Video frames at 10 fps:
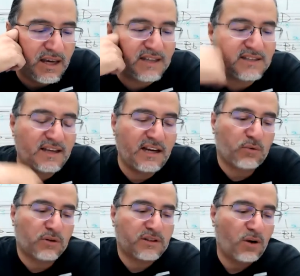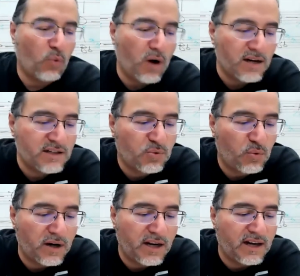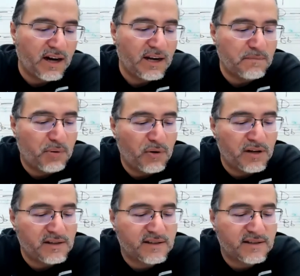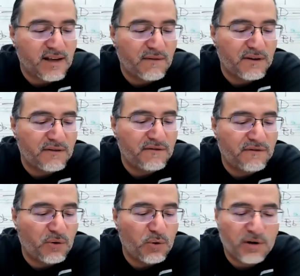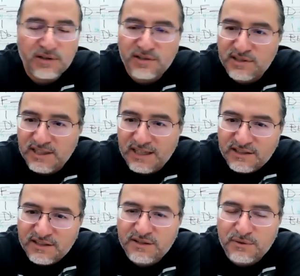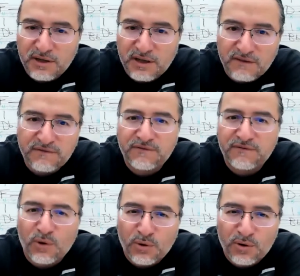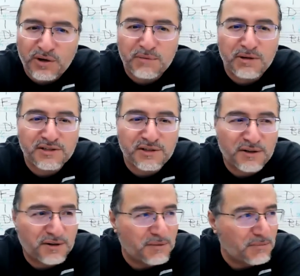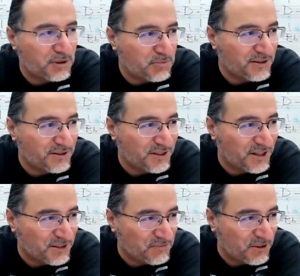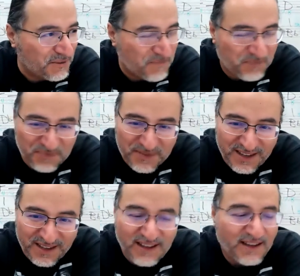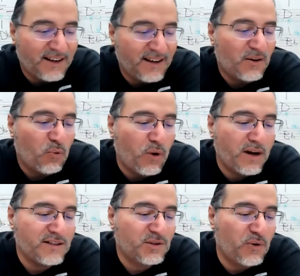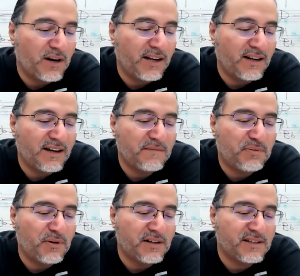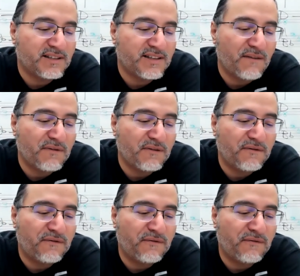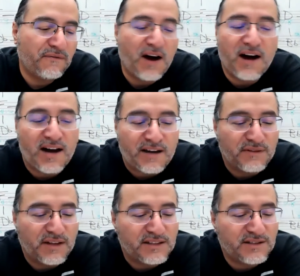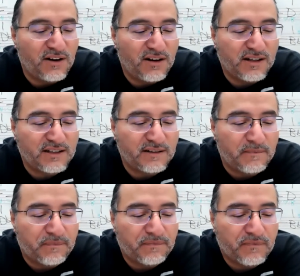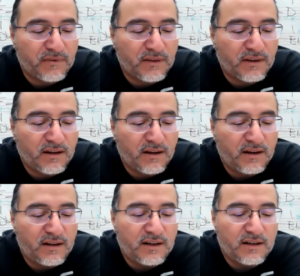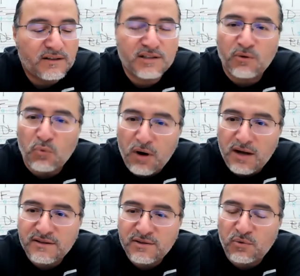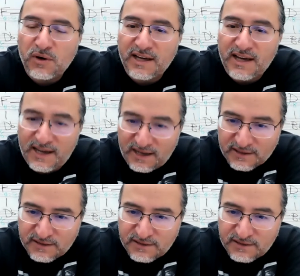is equal to 129.74634 and a bunch of other numbers past the decimal. 129.75, let's call it, to 128.